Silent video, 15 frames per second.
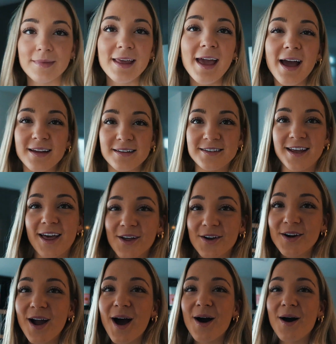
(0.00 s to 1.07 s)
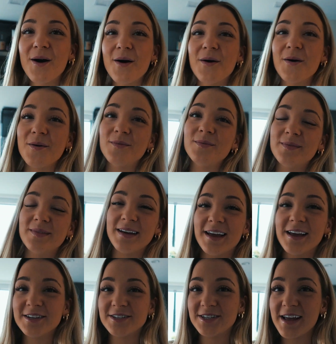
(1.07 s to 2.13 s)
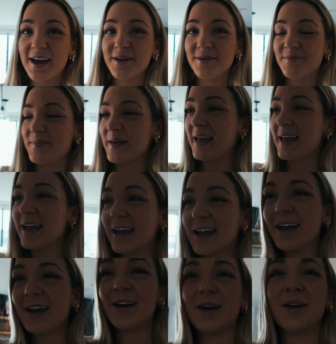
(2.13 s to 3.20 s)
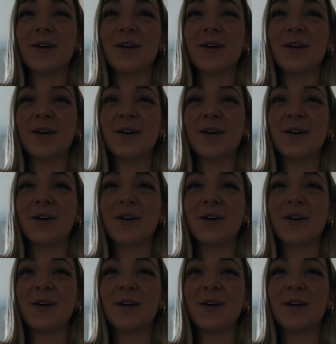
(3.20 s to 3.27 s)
yeah, Taylor got home. She had a big